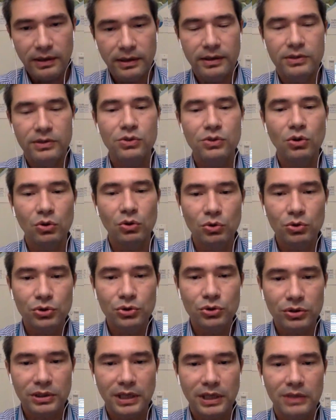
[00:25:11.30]

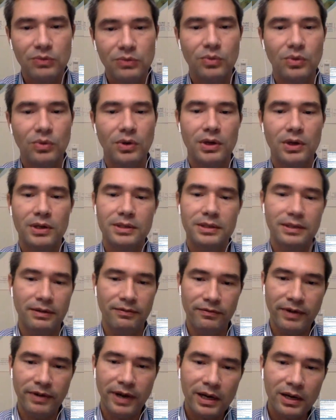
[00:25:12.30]
solution that was
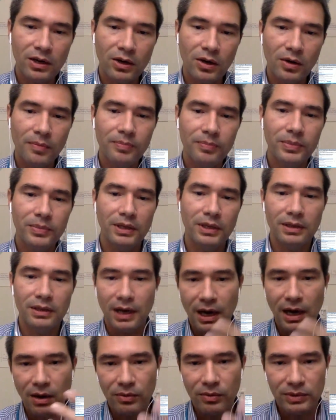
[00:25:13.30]
developed and
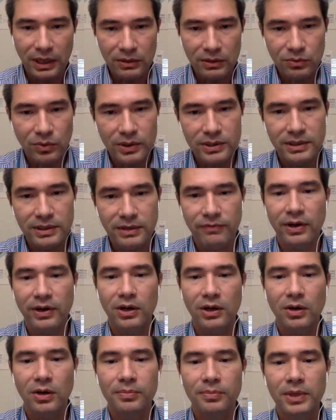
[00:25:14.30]
how that was
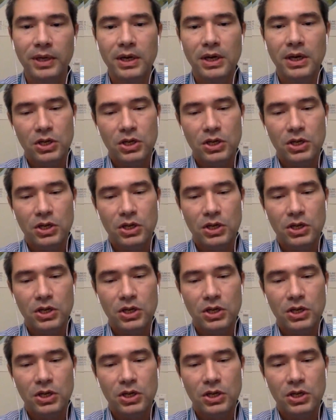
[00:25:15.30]
developed.